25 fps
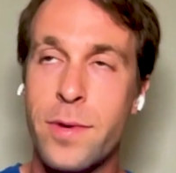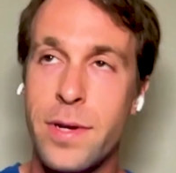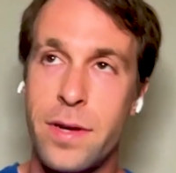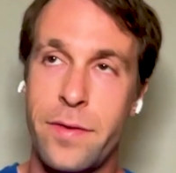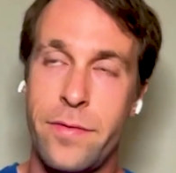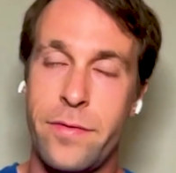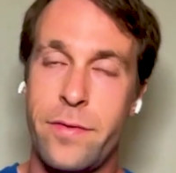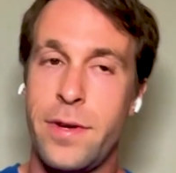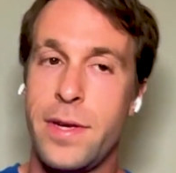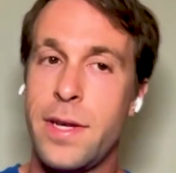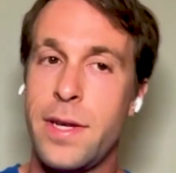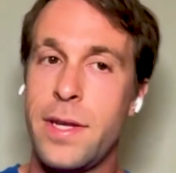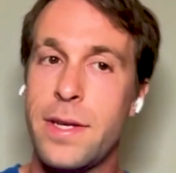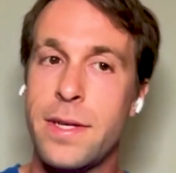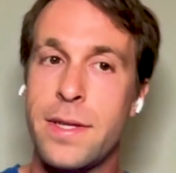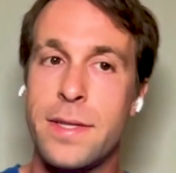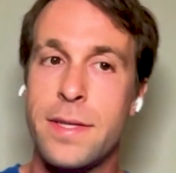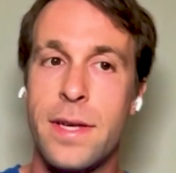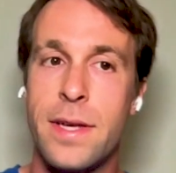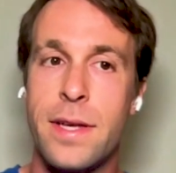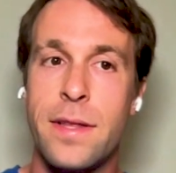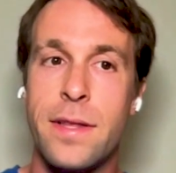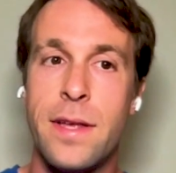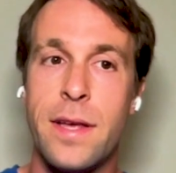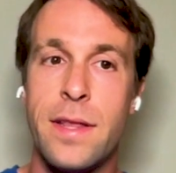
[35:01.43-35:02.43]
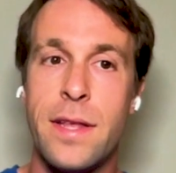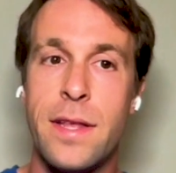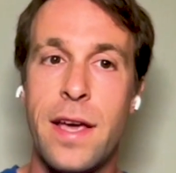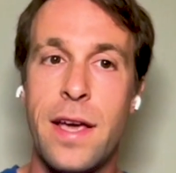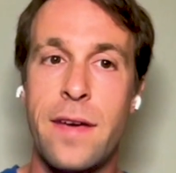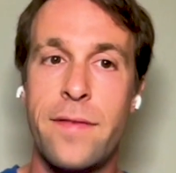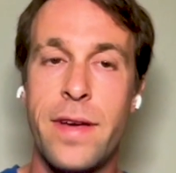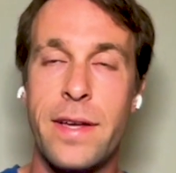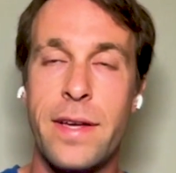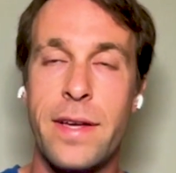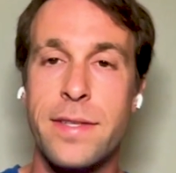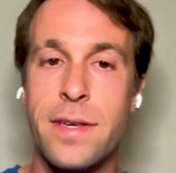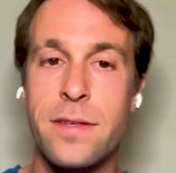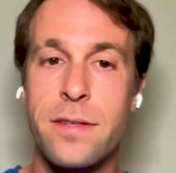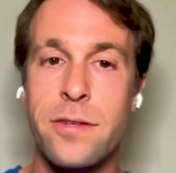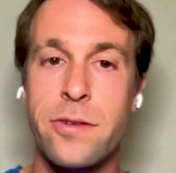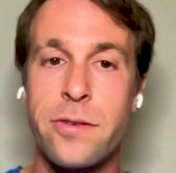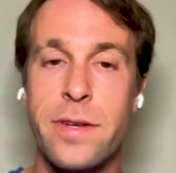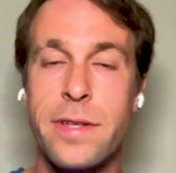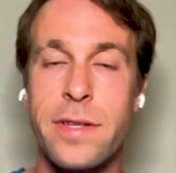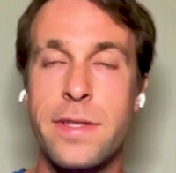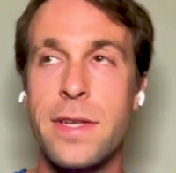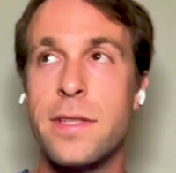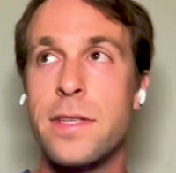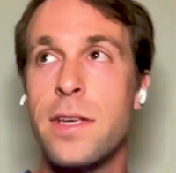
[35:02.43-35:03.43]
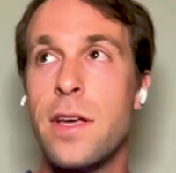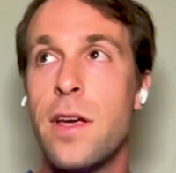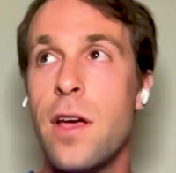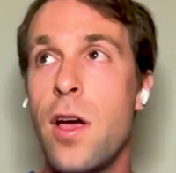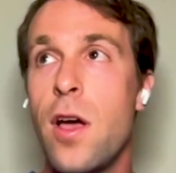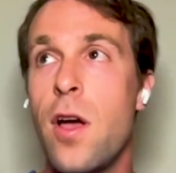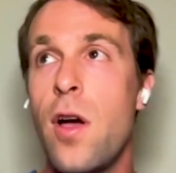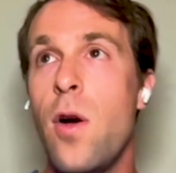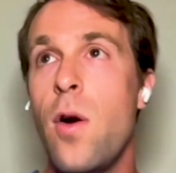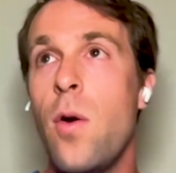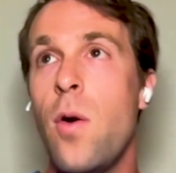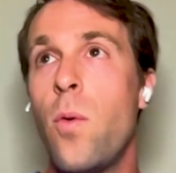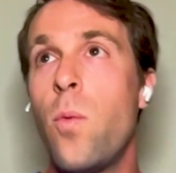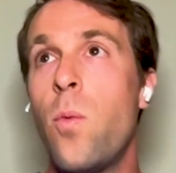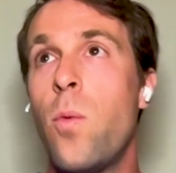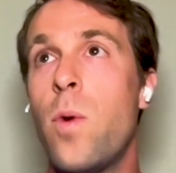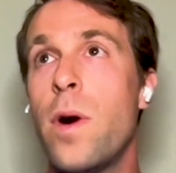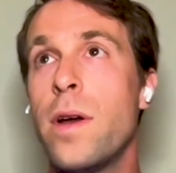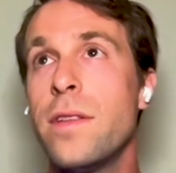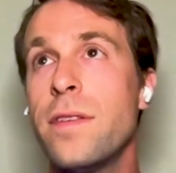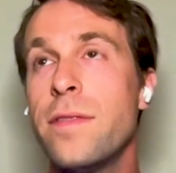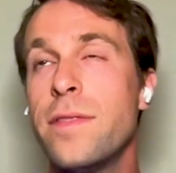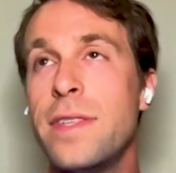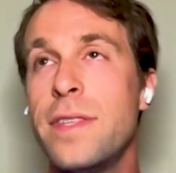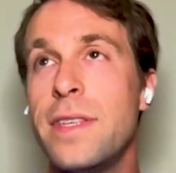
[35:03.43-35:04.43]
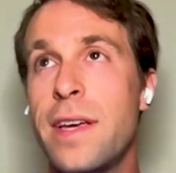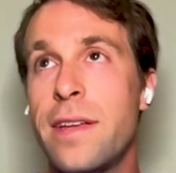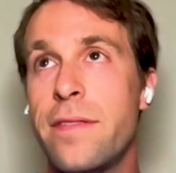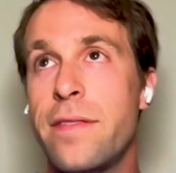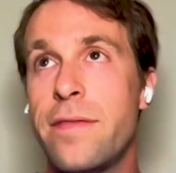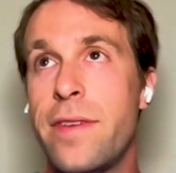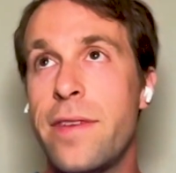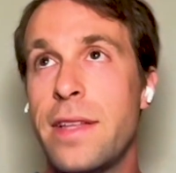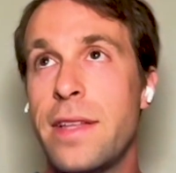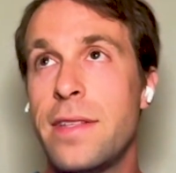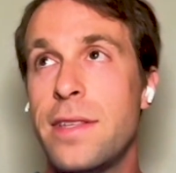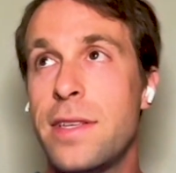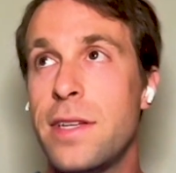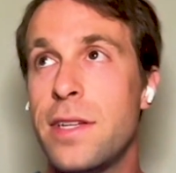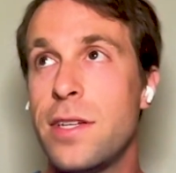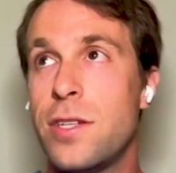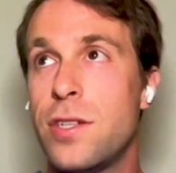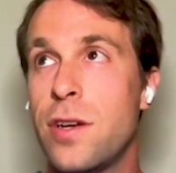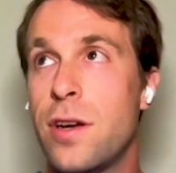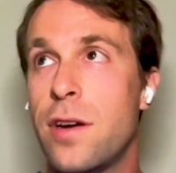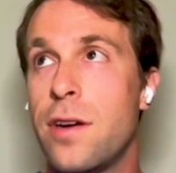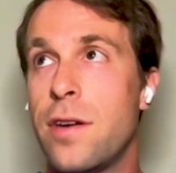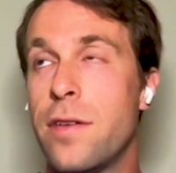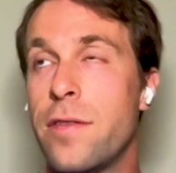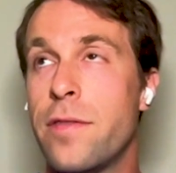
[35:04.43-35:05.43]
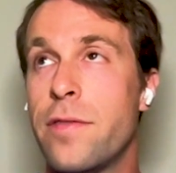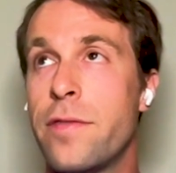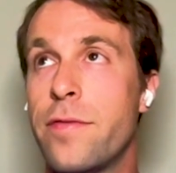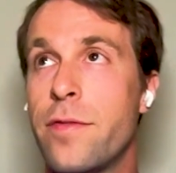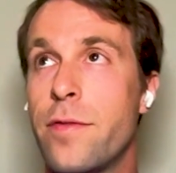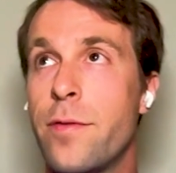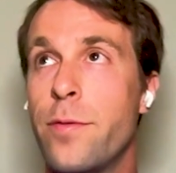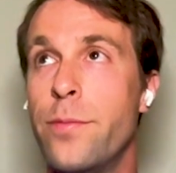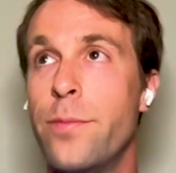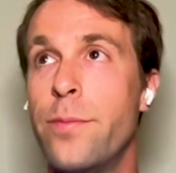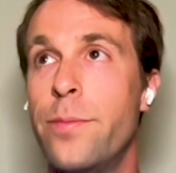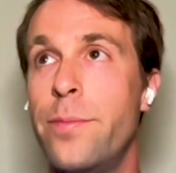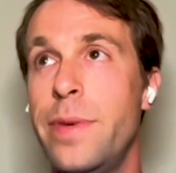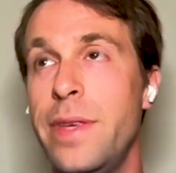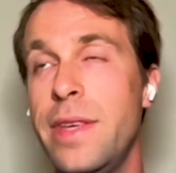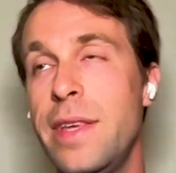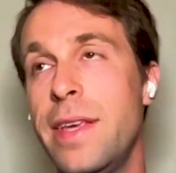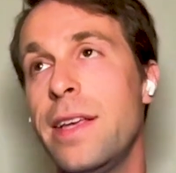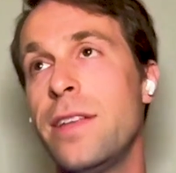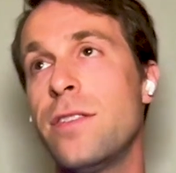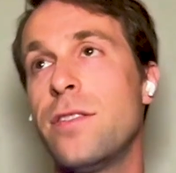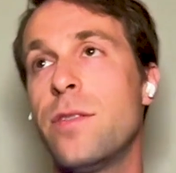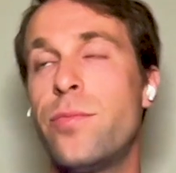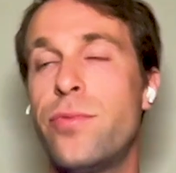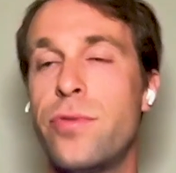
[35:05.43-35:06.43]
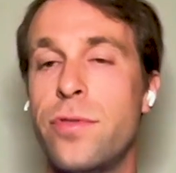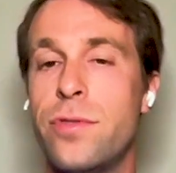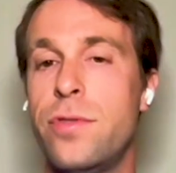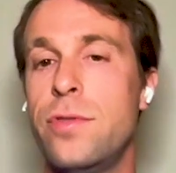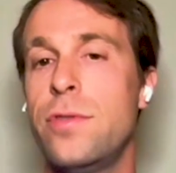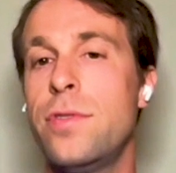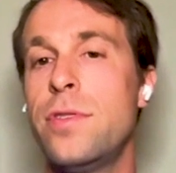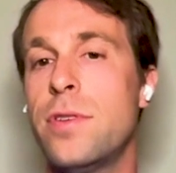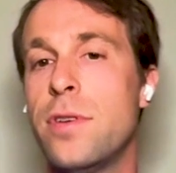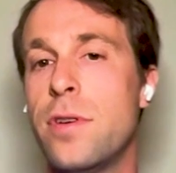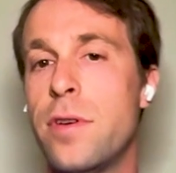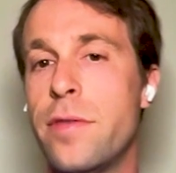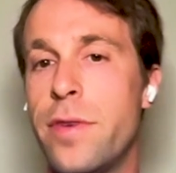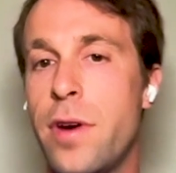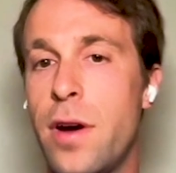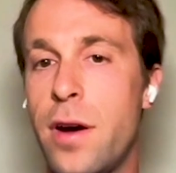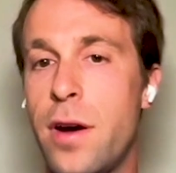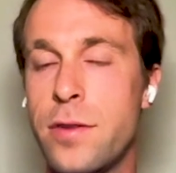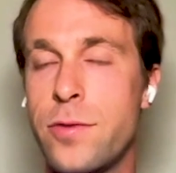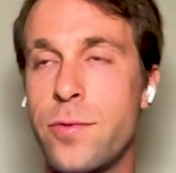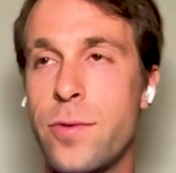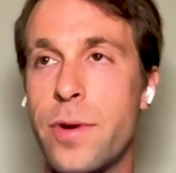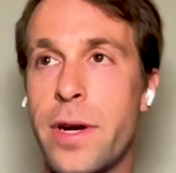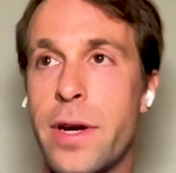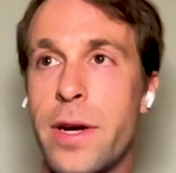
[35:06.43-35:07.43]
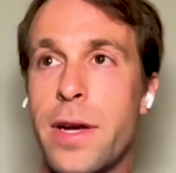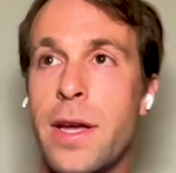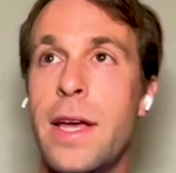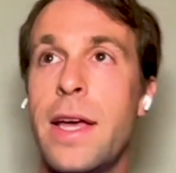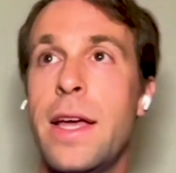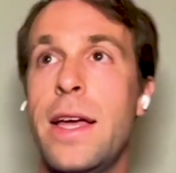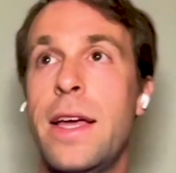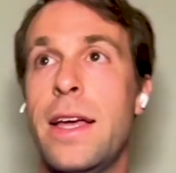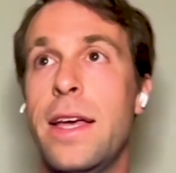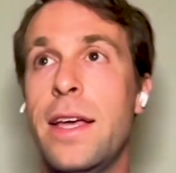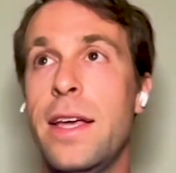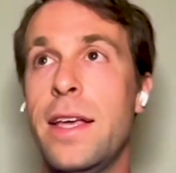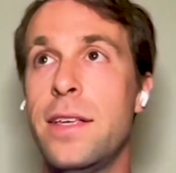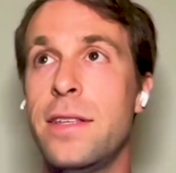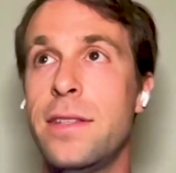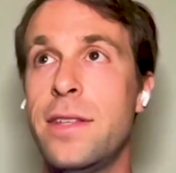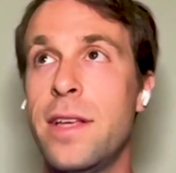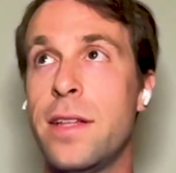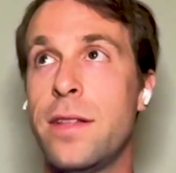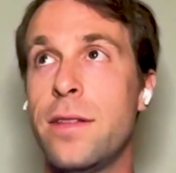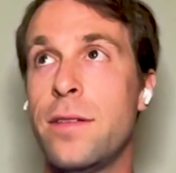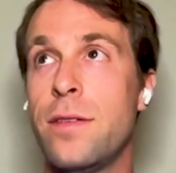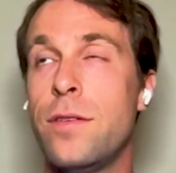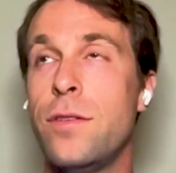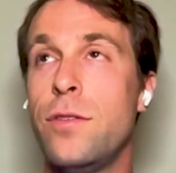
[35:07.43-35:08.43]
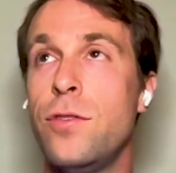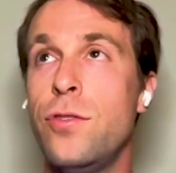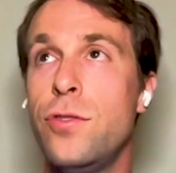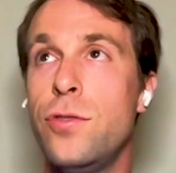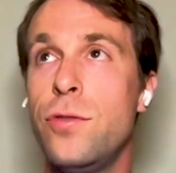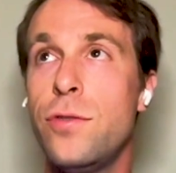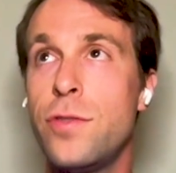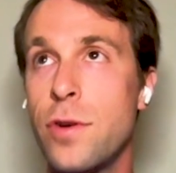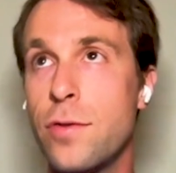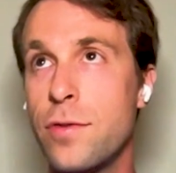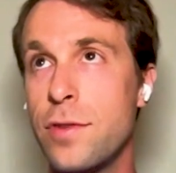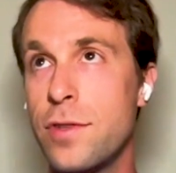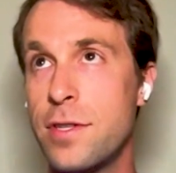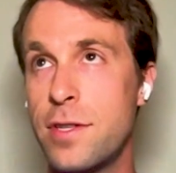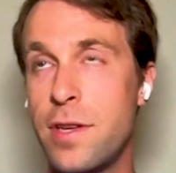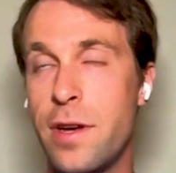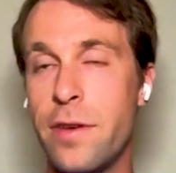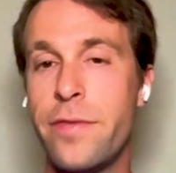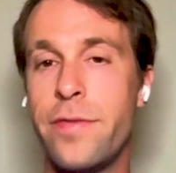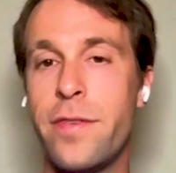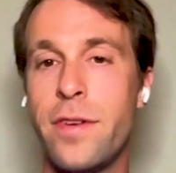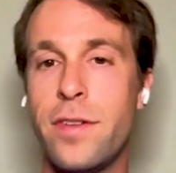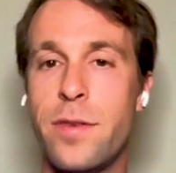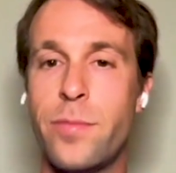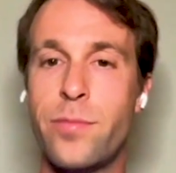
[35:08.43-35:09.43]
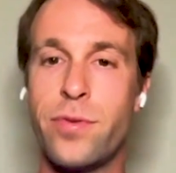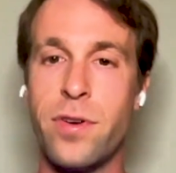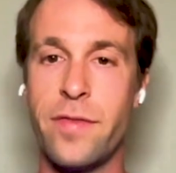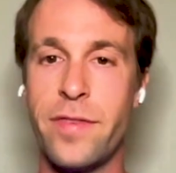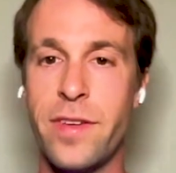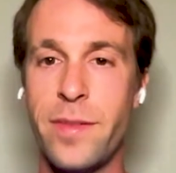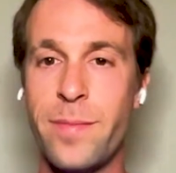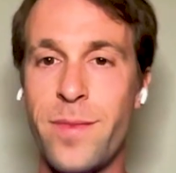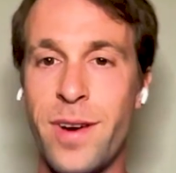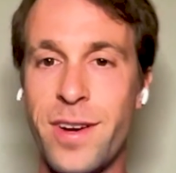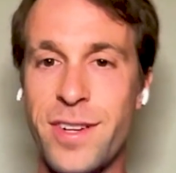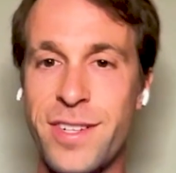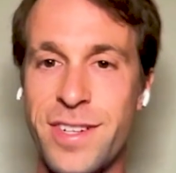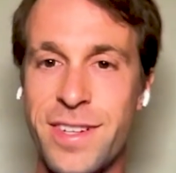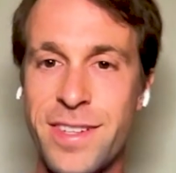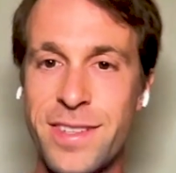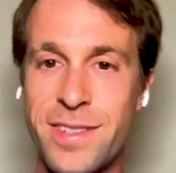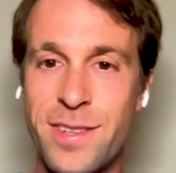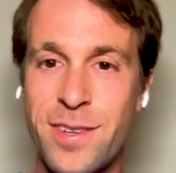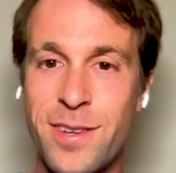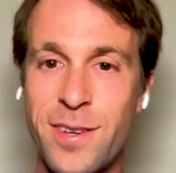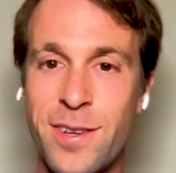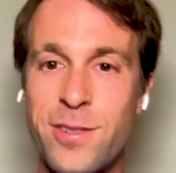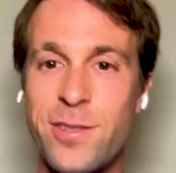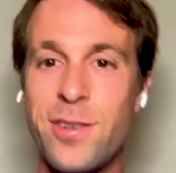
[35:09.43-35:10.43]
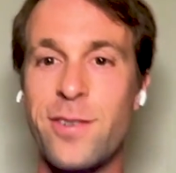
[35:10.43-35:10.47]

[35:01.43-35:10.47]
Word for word: or whatever it is and, and have access to it. And one of the advantage of being the producer of hardware is that you don't suffer the profit margins.